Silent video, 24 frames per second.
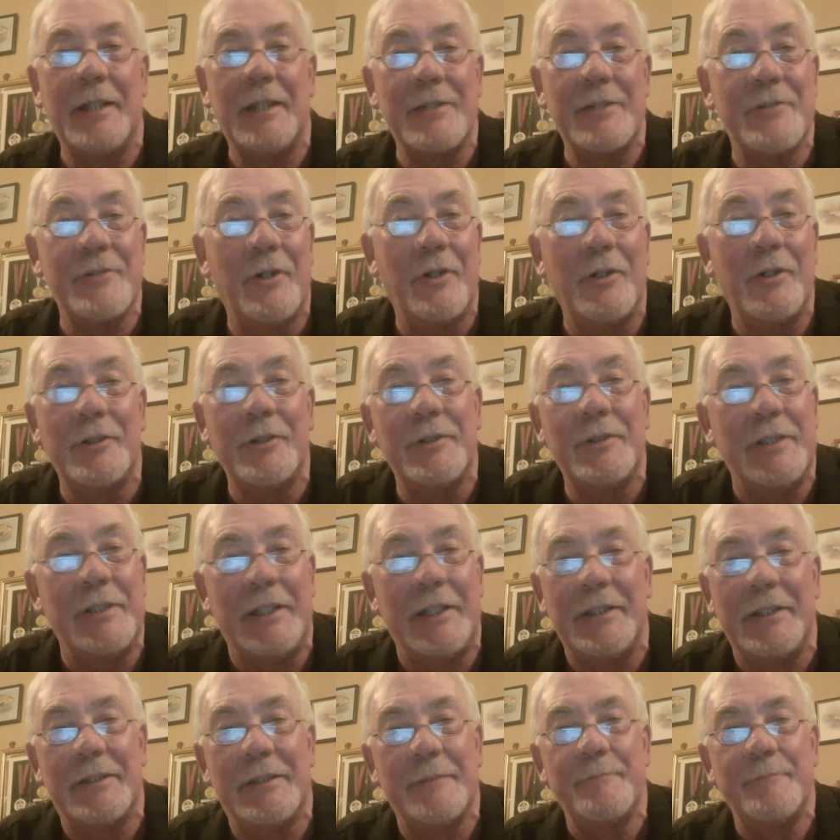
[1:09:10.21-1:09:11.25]
That's all you
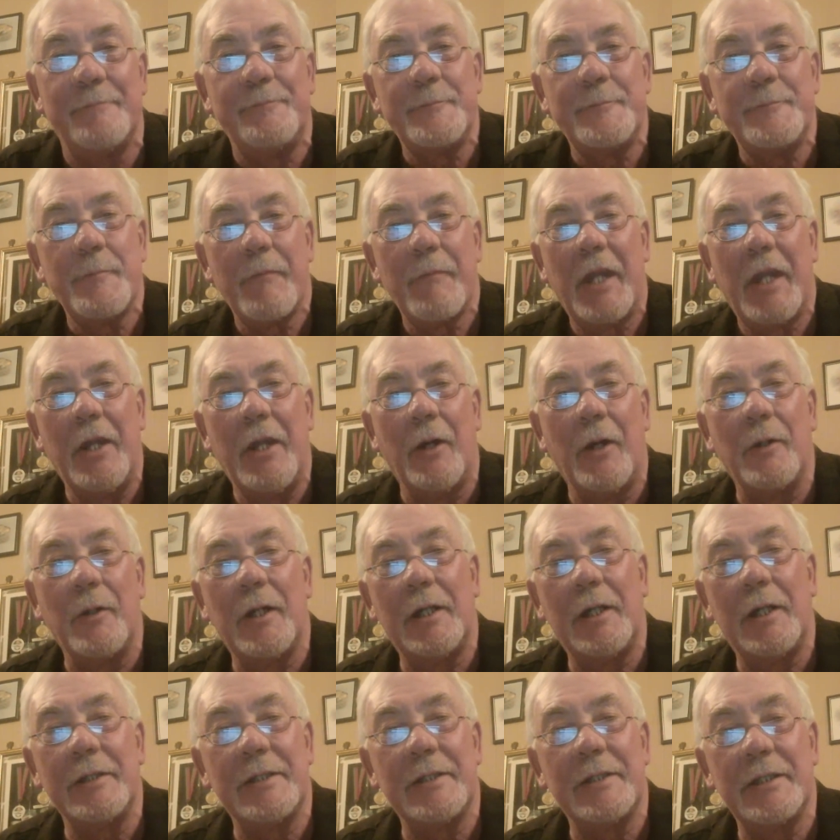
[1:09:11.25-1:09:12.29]
need.
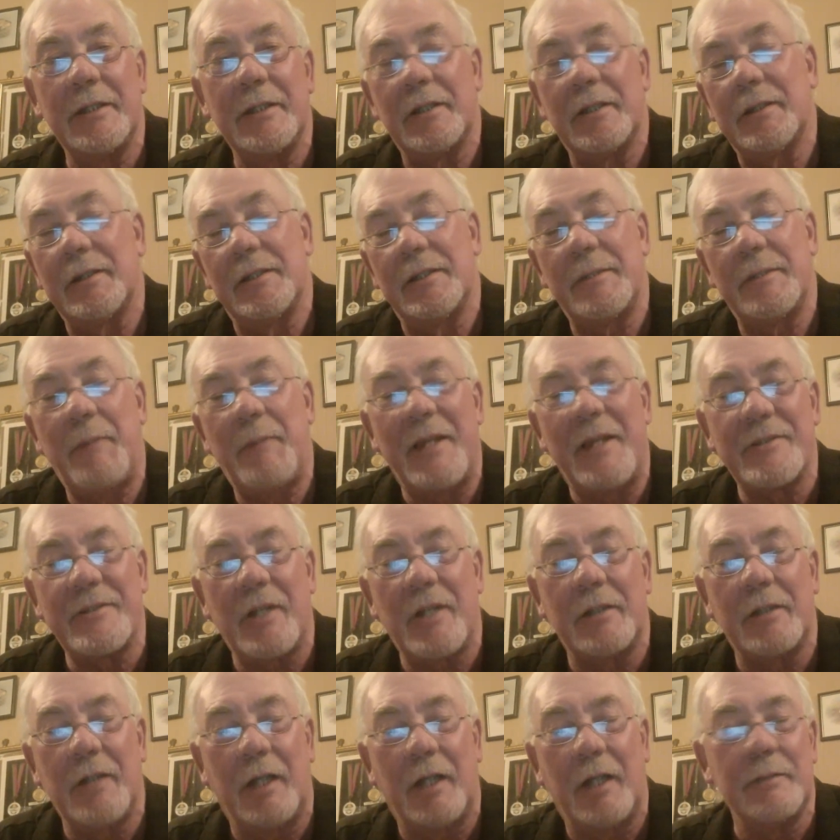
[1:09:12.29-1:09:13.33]
And it depends
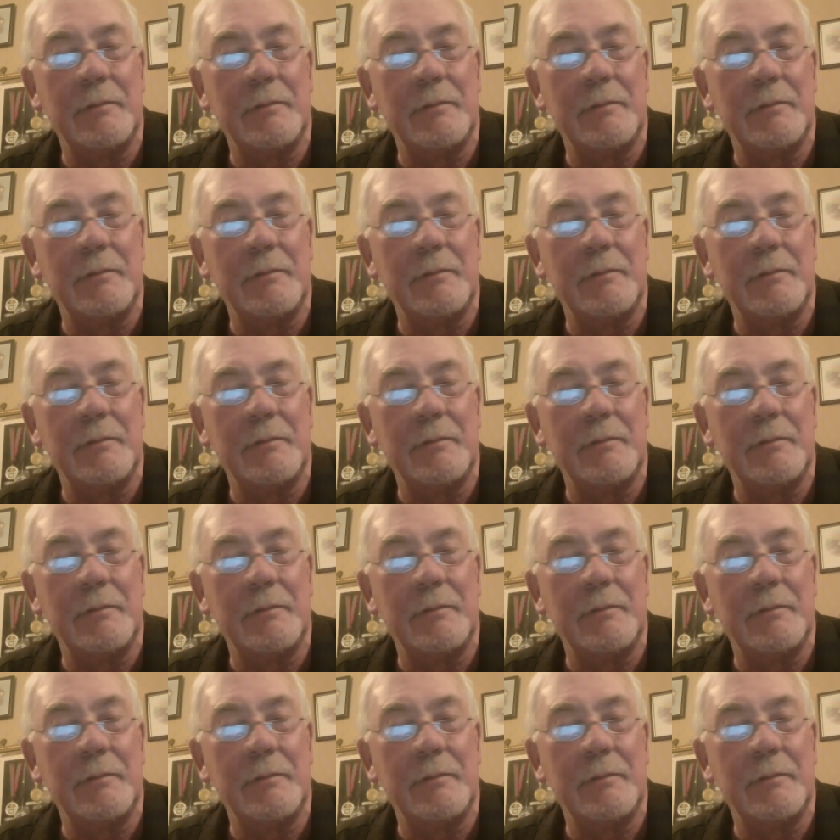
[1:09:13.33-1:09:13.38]
on